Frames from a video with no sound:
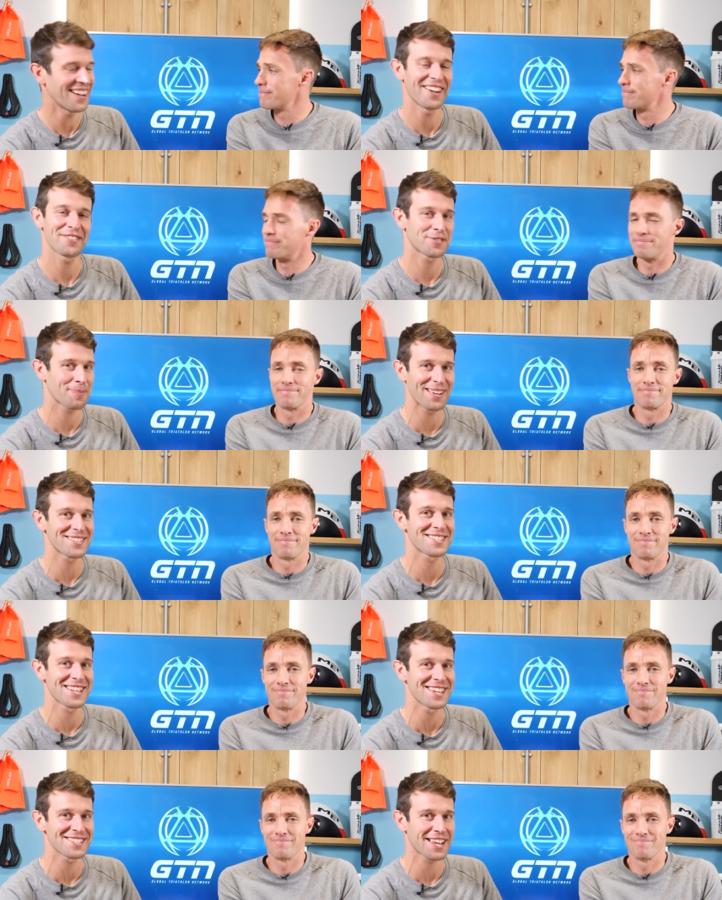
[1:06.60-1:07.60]
Speaker 1: I was about to
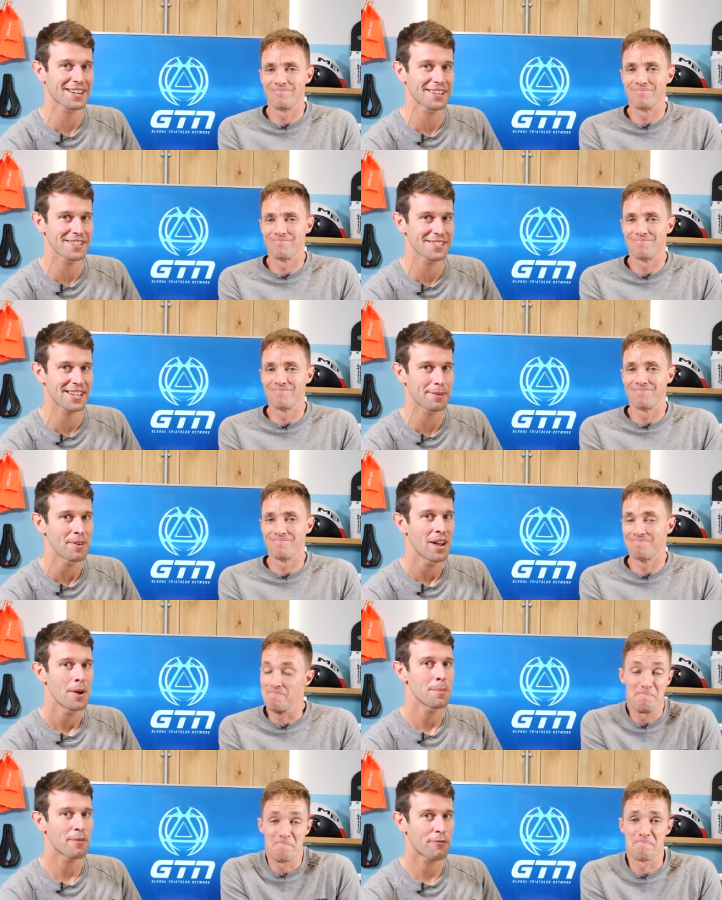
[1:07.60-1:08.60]
say exactly the same.
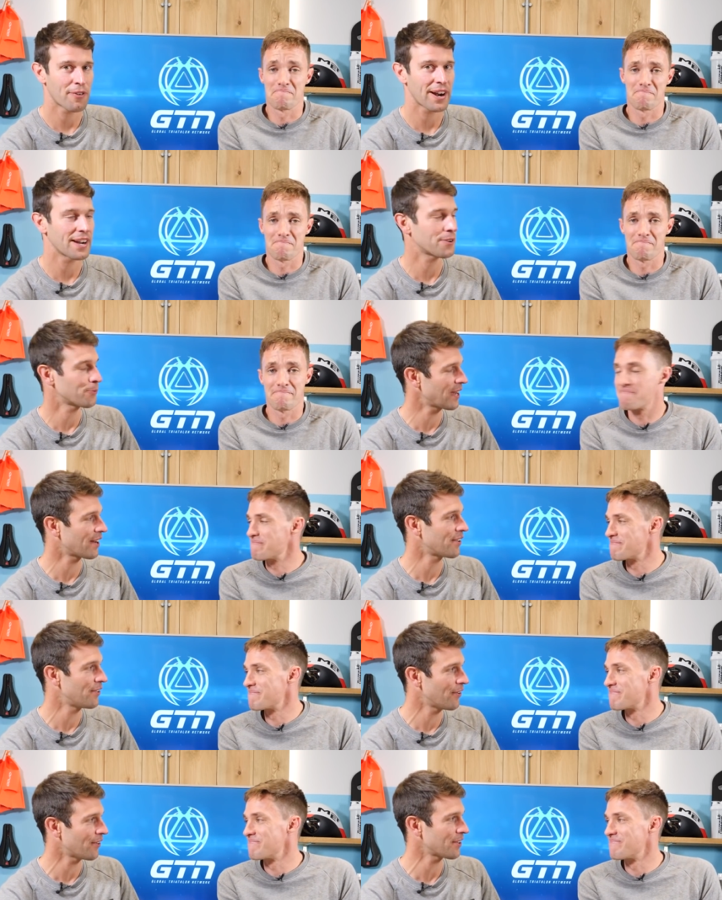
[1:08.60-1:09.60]
I'm afraid we are
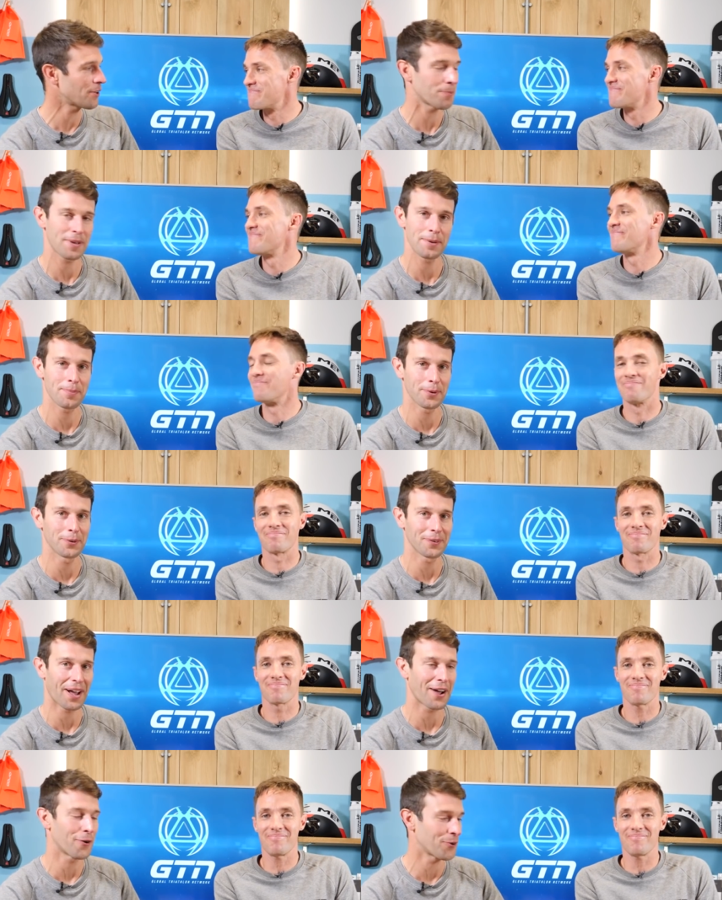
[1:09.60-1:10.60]
not your people
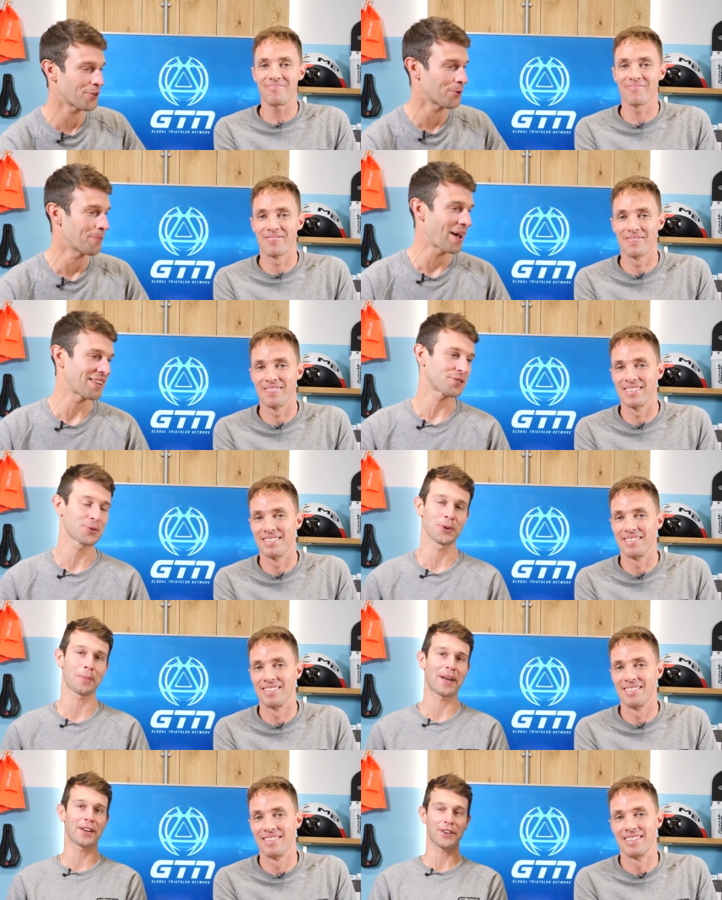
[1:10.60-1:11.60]
or your men to
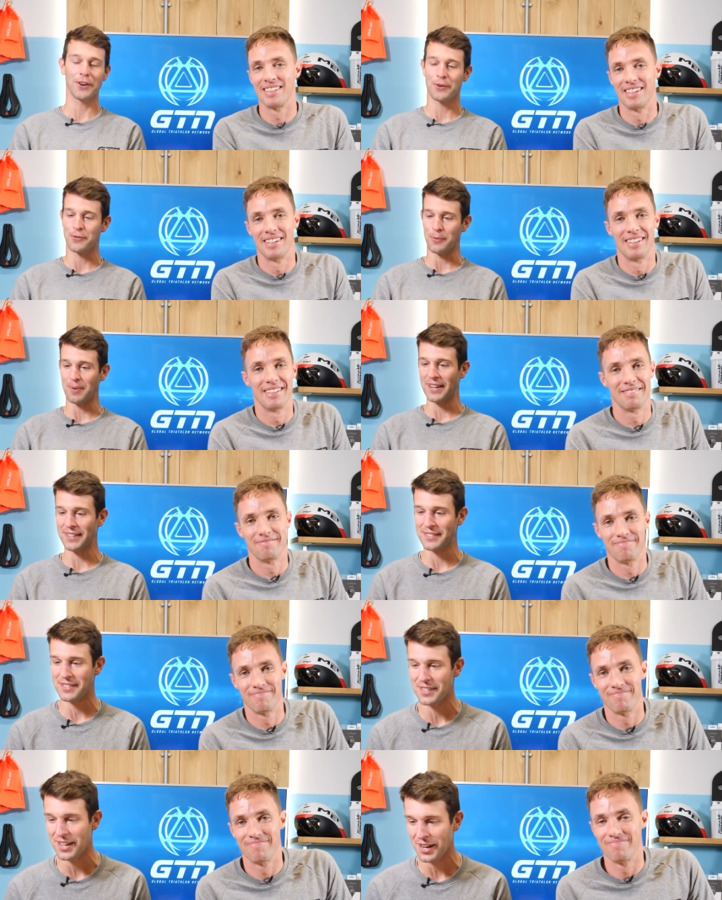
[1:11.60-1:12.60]
talk about golf or
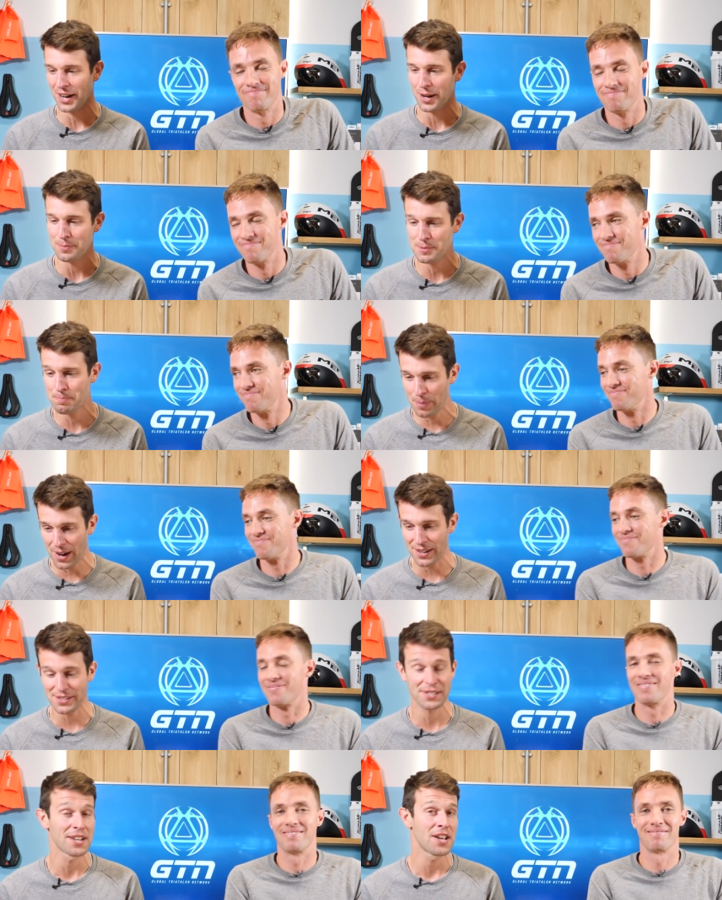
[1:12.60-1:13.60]
bladed clubs,
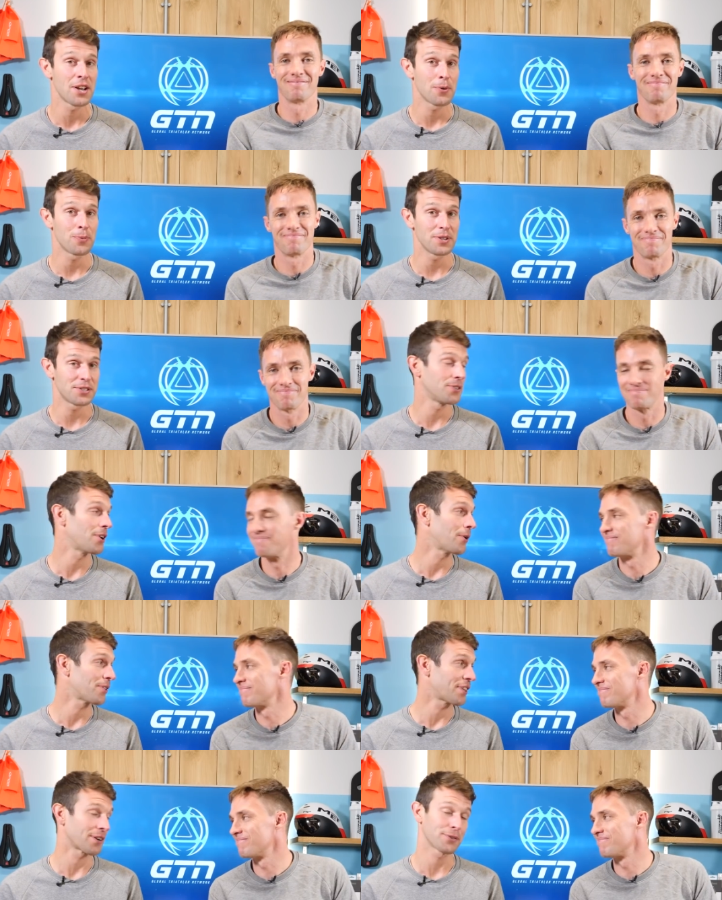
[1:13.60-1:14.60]
but we do
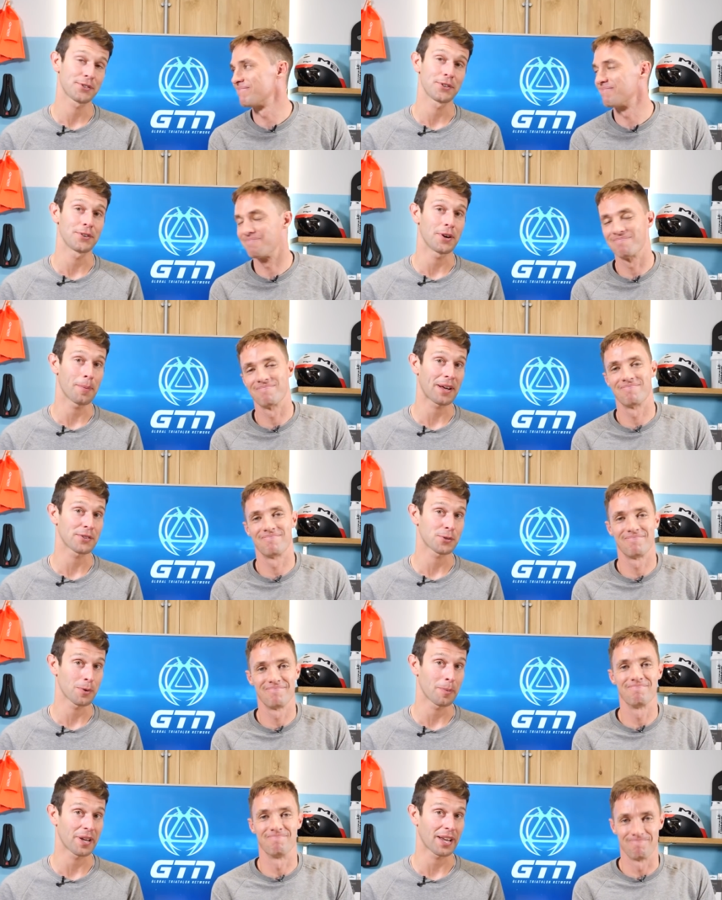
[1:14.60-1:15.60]
know a thing or two about
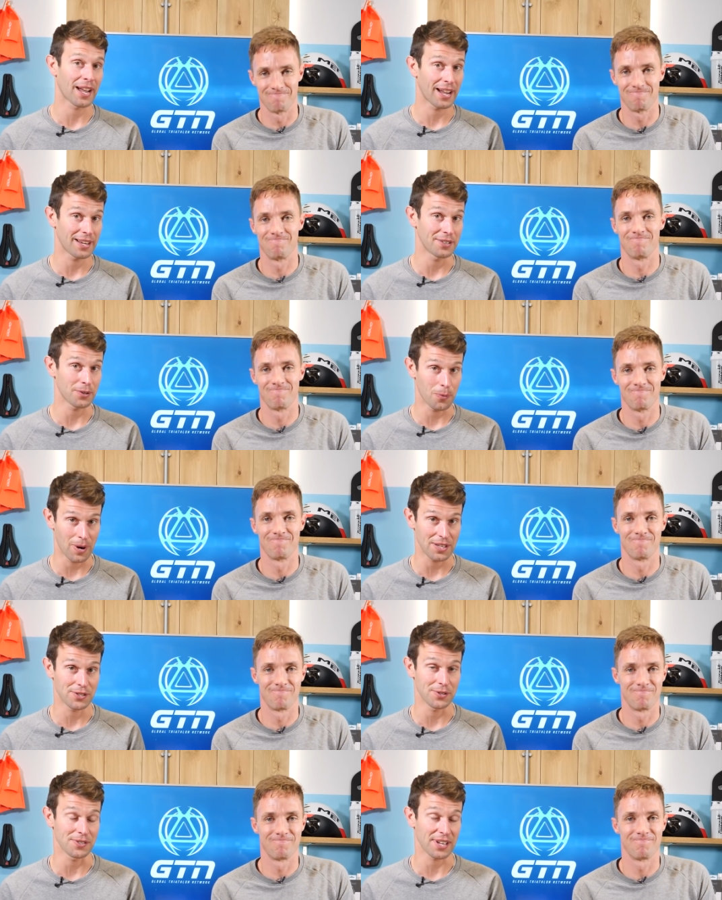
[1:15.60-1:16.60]
swimming and
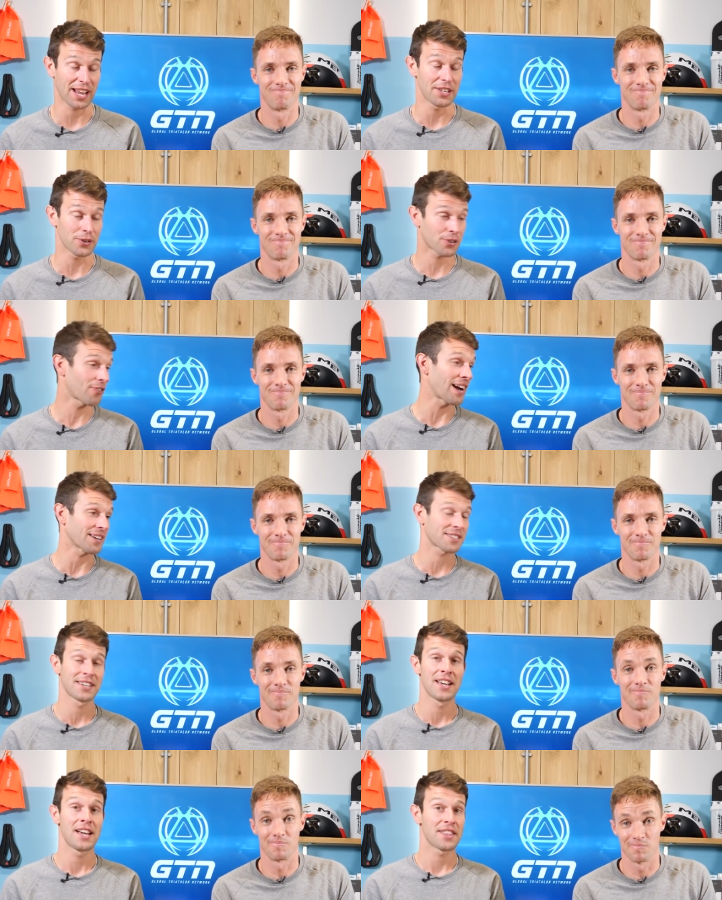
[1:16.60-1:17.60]
wetsuits. And you're
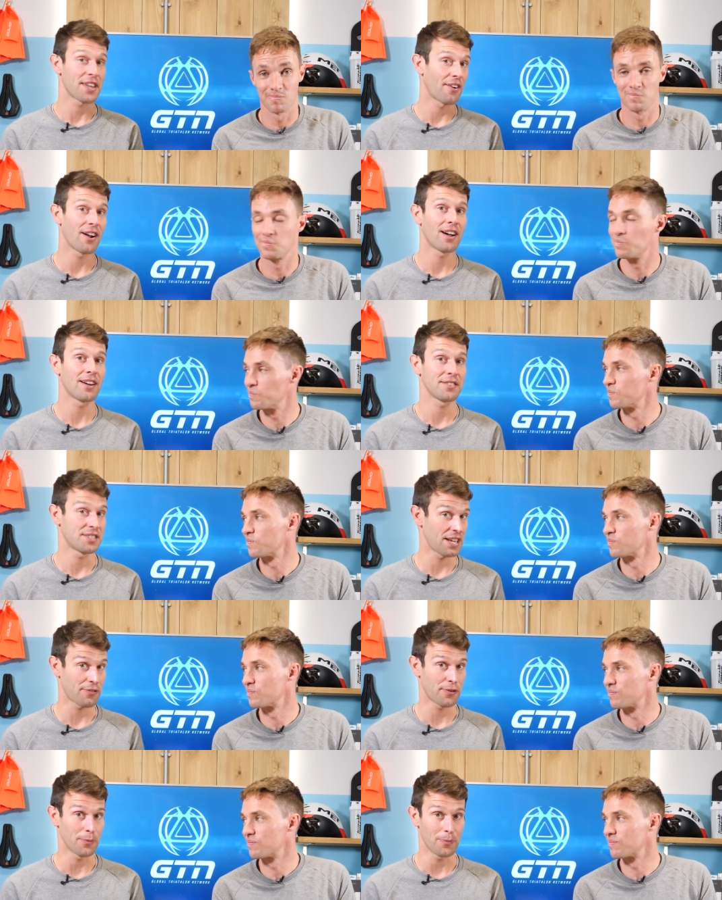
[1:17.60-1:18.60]
correct, there are
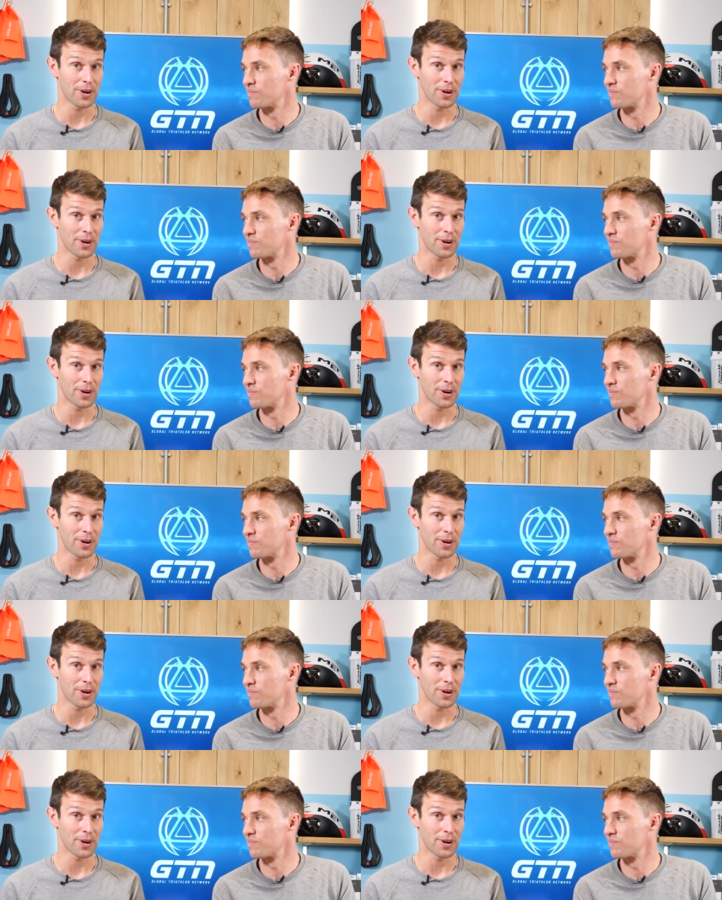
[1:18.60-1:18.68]
different